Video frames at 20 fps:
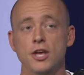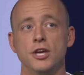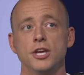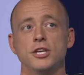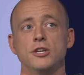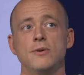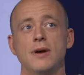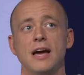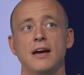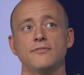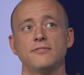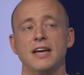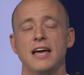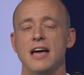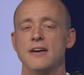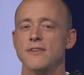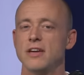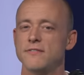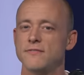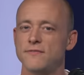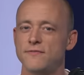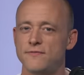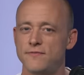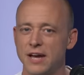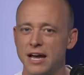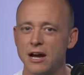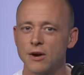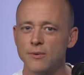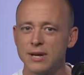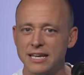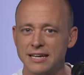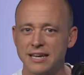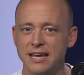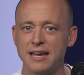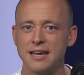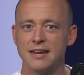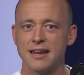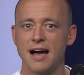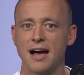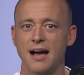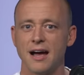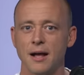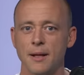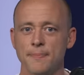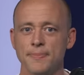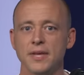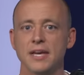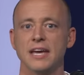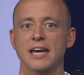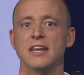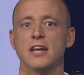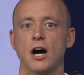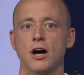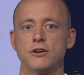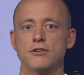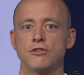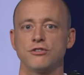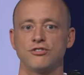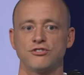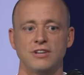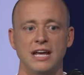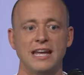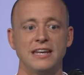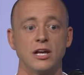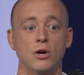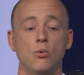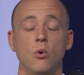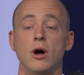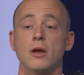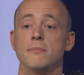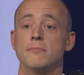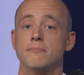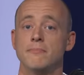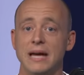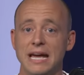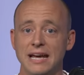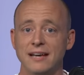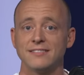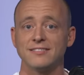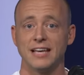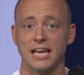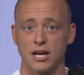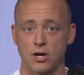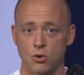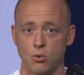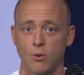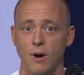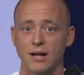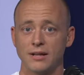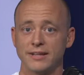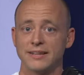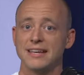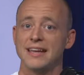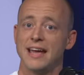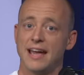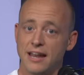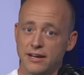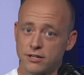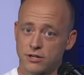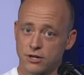You have to have a very keen eye in understanding what makes a quality head